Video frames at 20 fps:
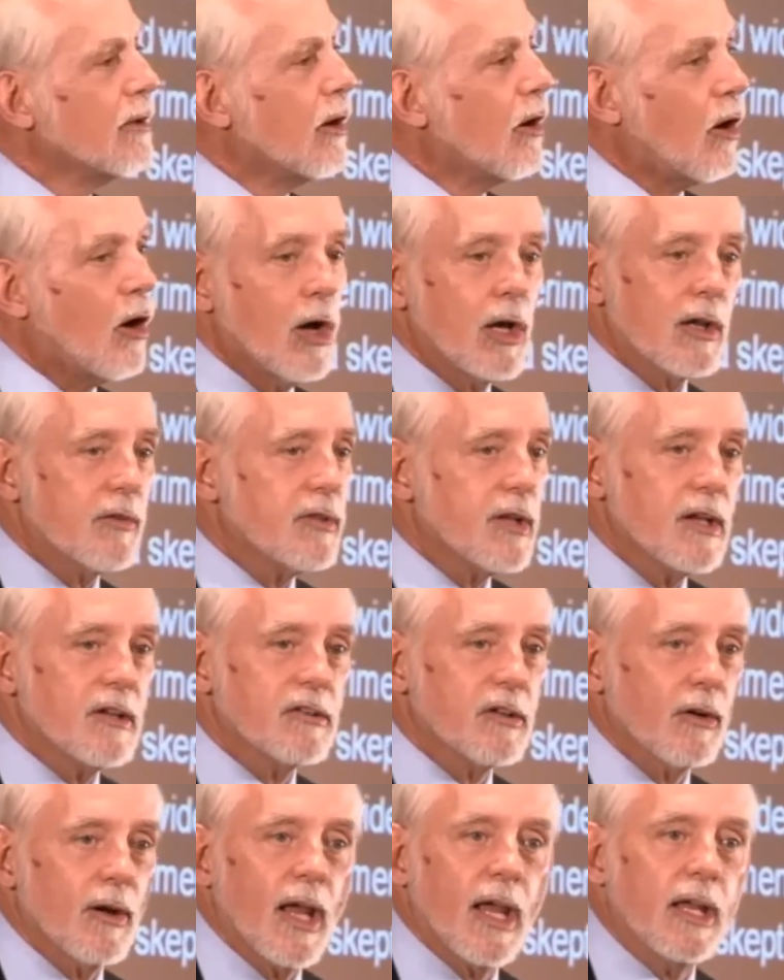All of
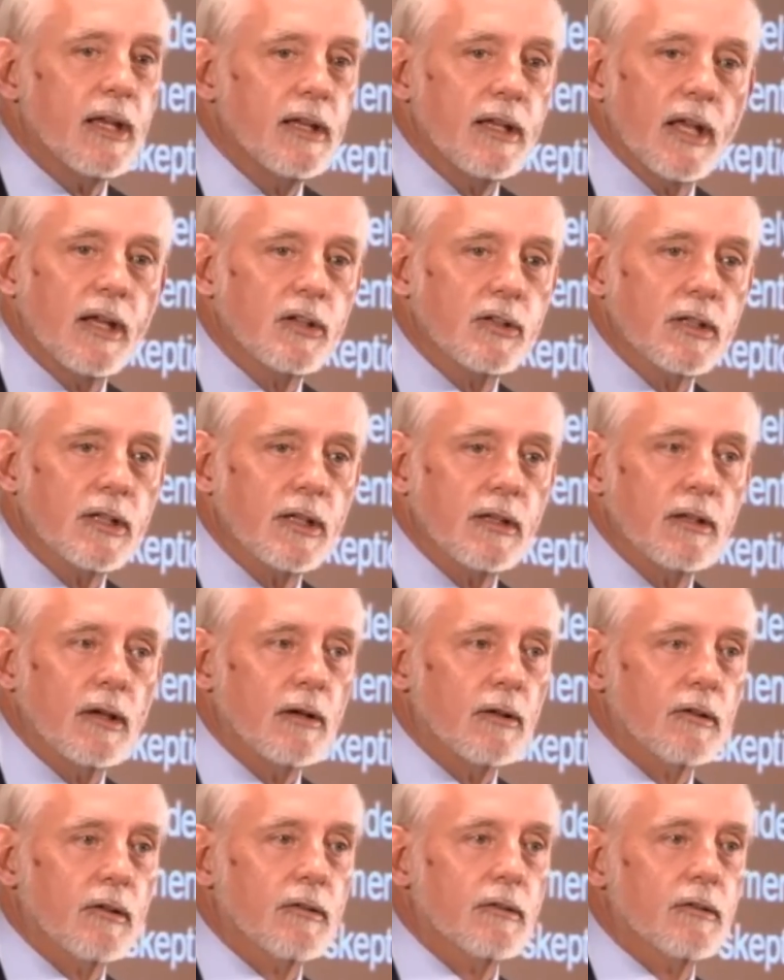these are ADHD
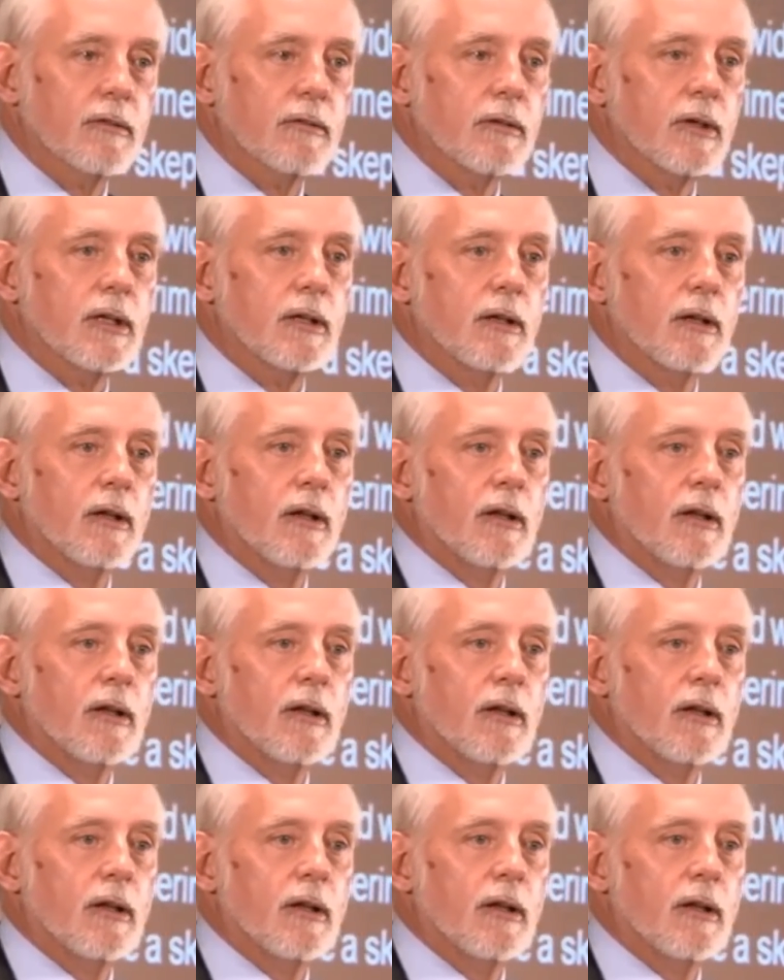adults, right?